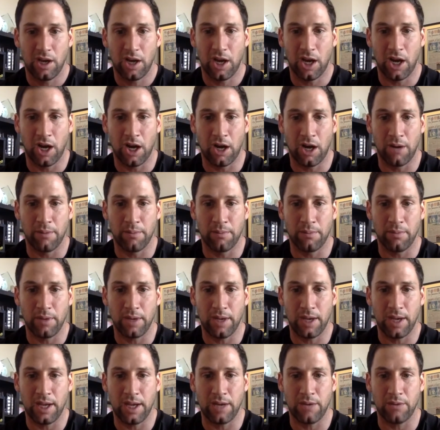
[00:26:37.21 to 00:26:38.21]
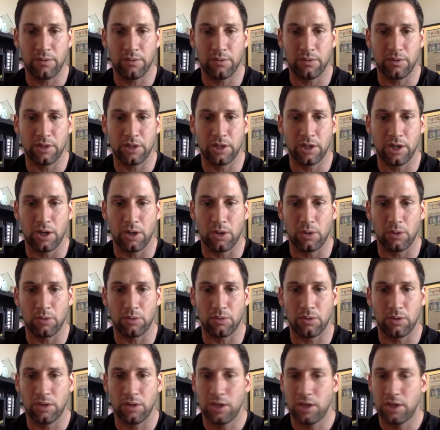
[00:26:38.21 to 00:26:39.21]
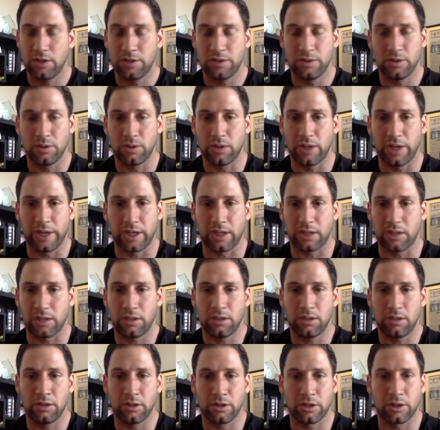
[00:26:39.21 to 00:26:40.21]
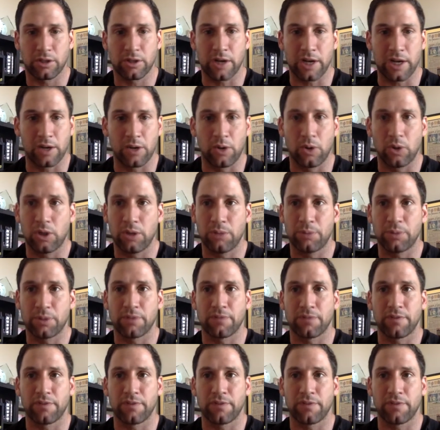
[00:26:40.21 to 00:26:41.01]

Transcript: And dude, you're a great goalkeeper.